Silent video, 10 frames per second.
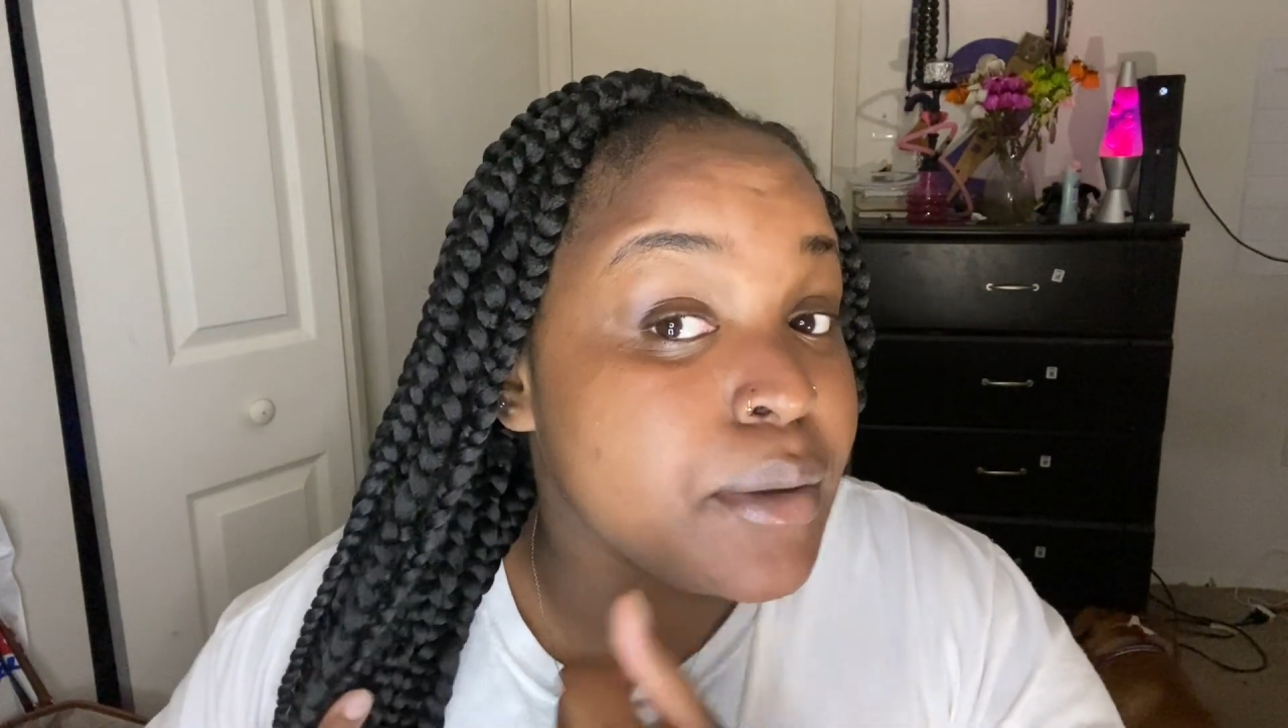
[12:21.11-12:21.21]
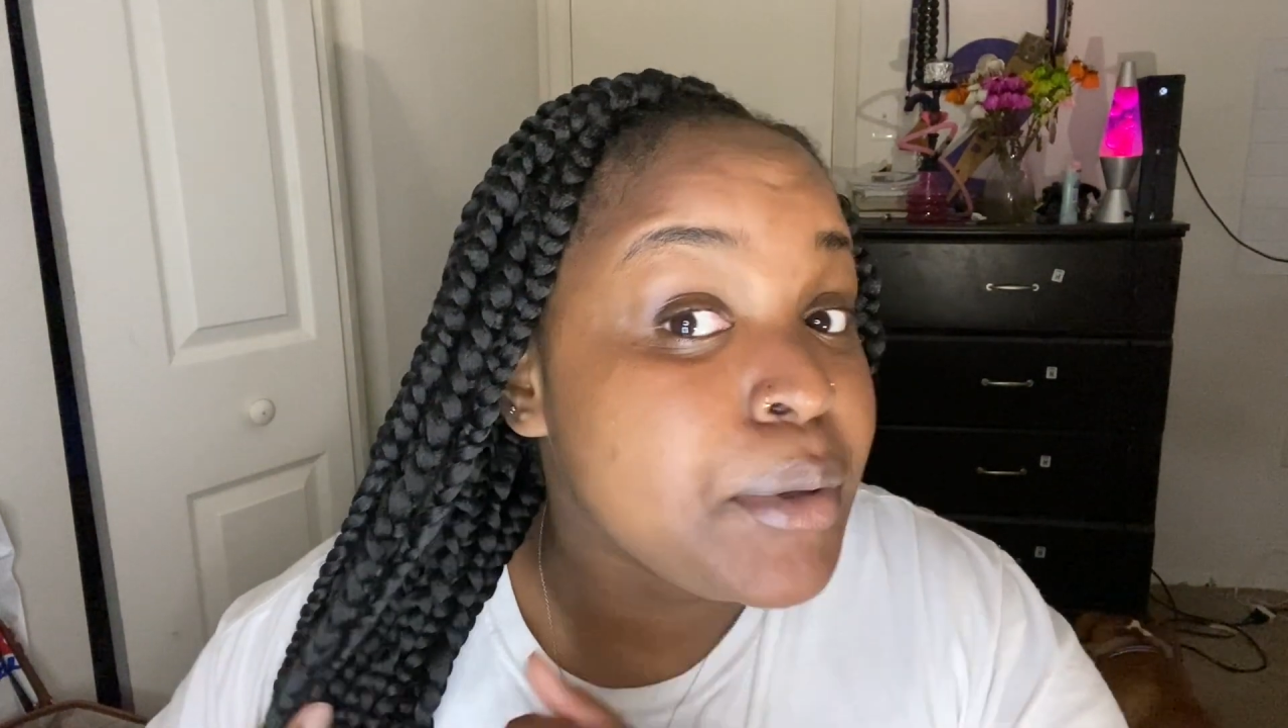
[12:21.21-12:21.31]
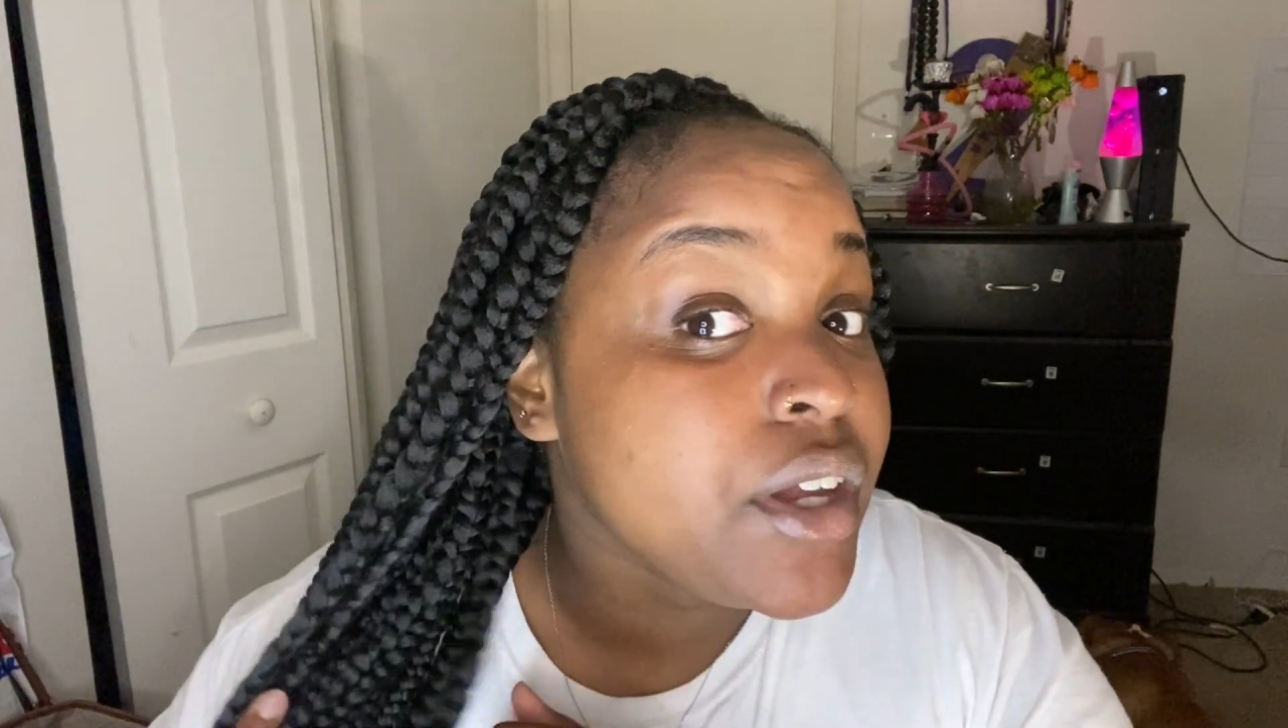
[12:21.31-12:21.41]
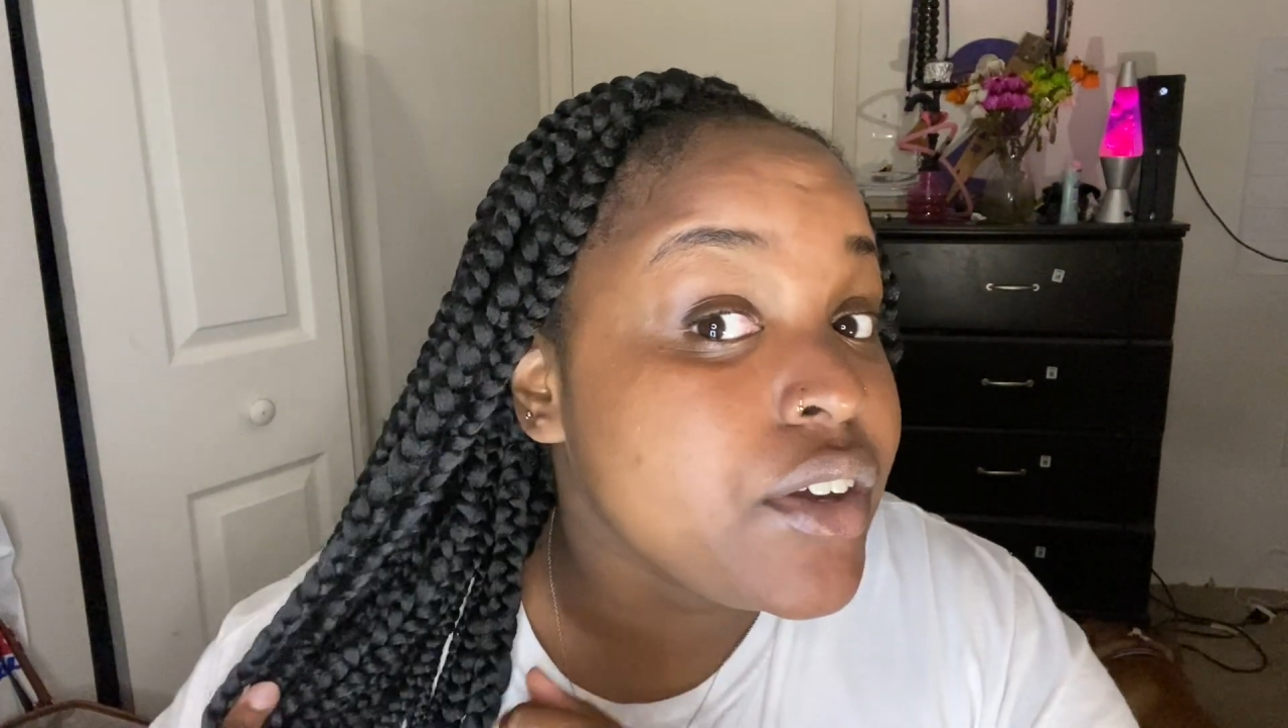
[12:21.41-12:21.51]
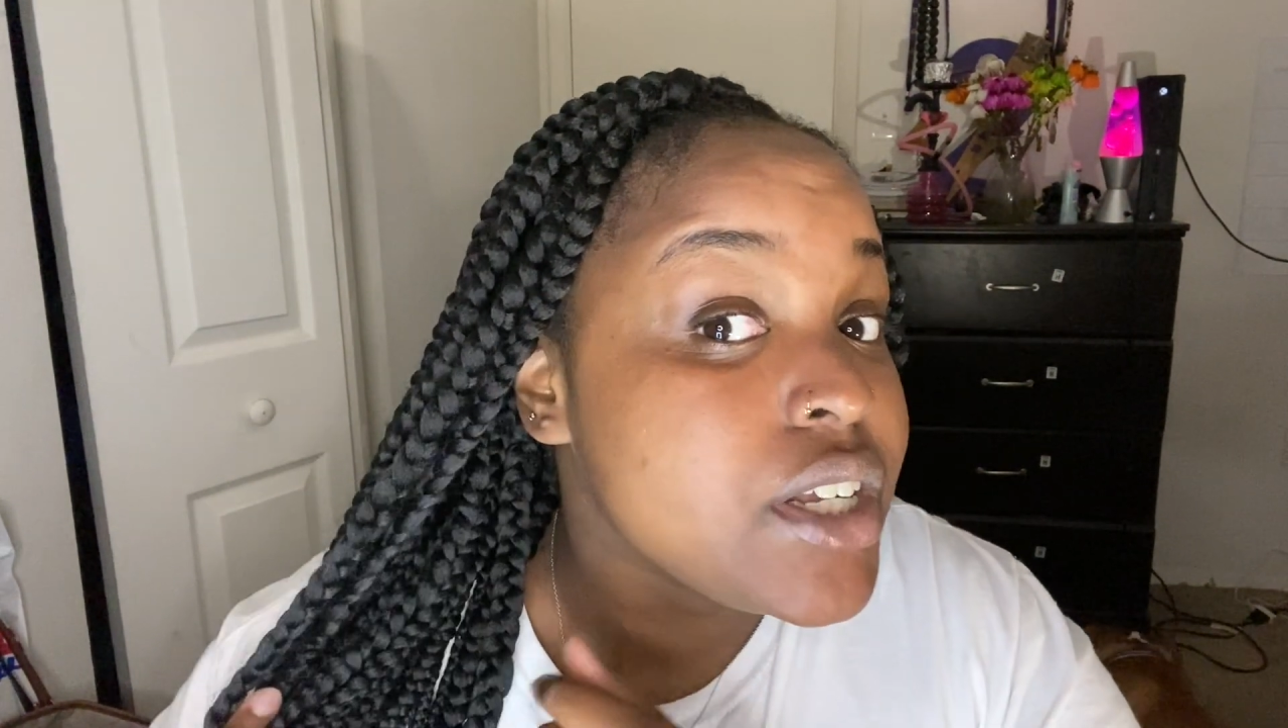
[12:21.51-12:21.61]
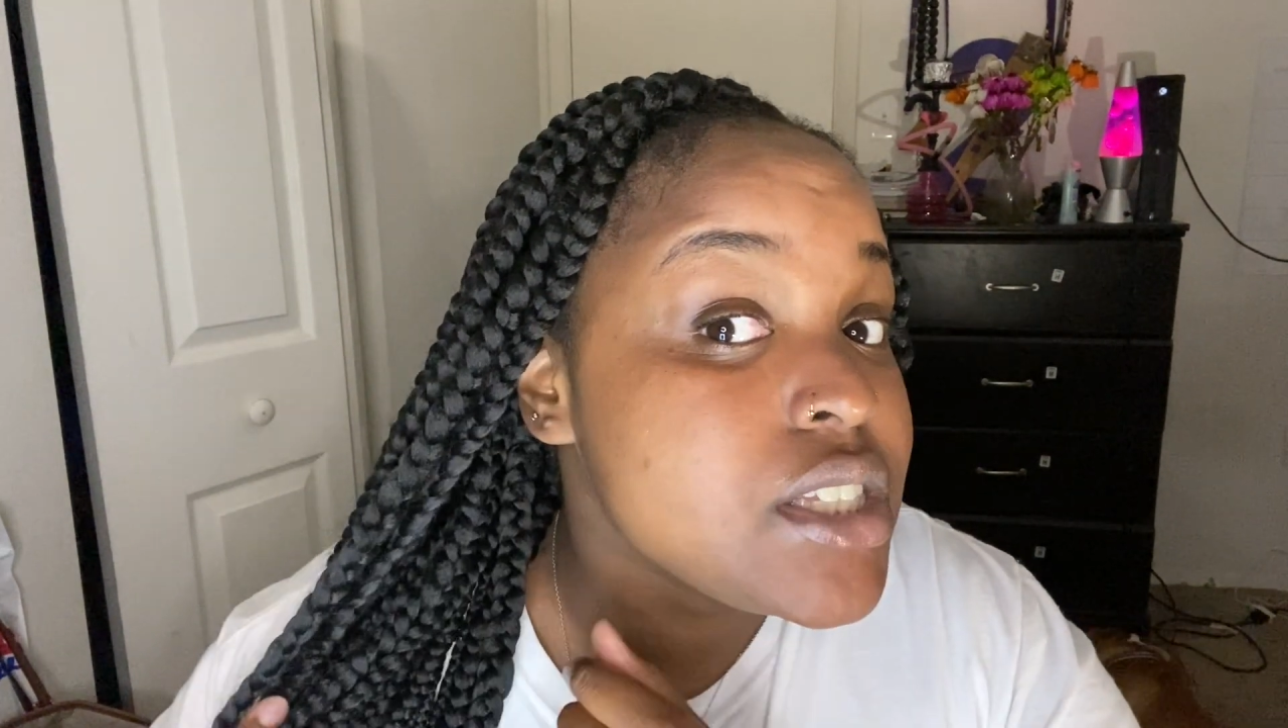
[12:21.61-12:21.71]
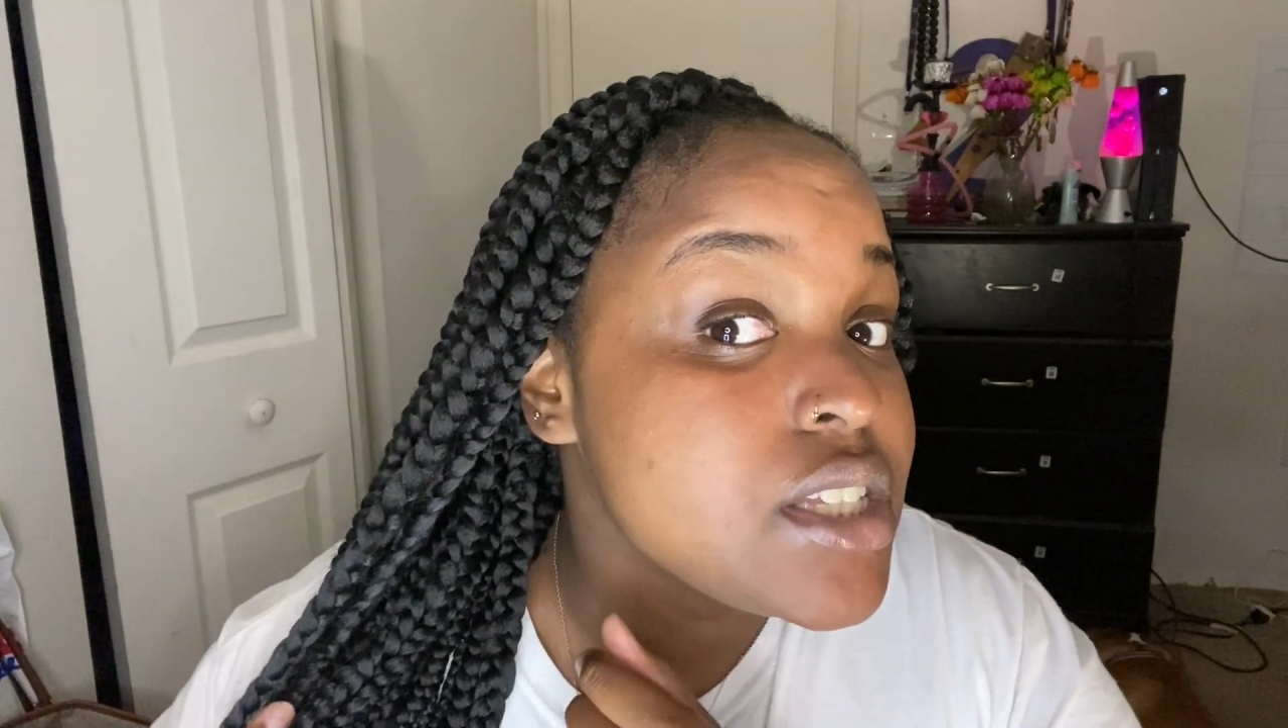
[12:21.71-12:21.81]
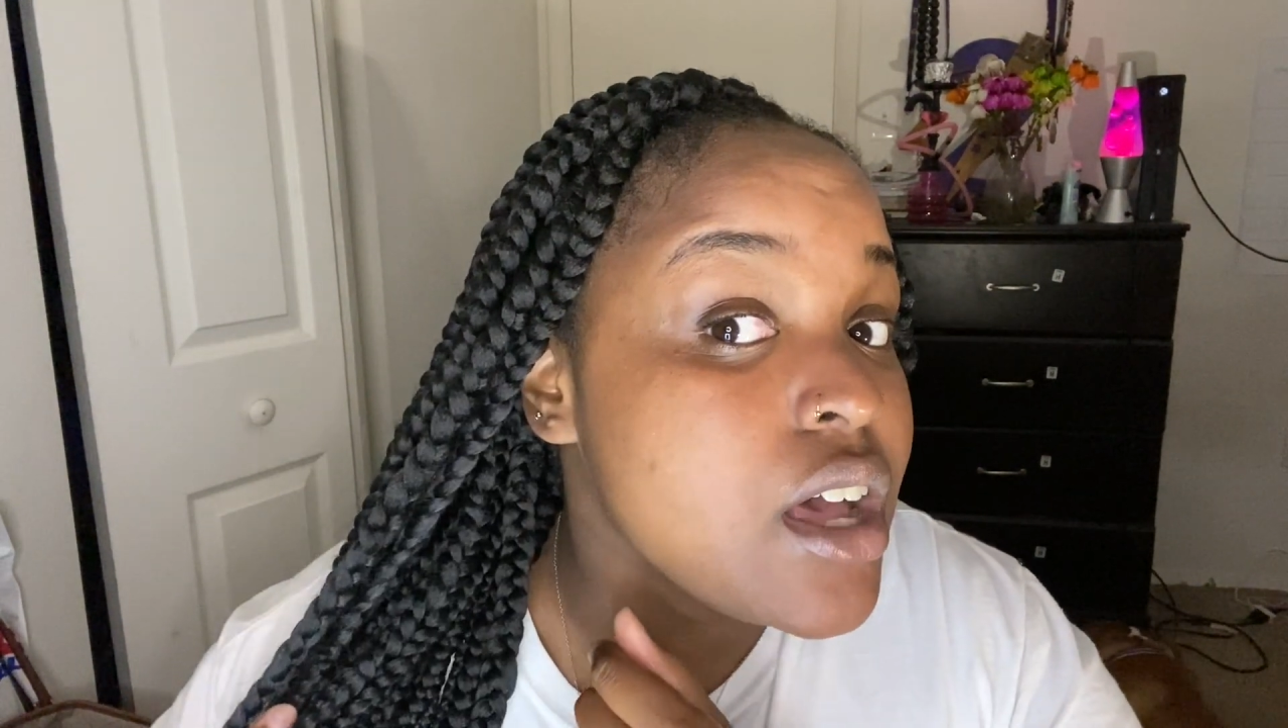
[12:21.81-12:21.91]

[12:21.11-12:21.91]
appearance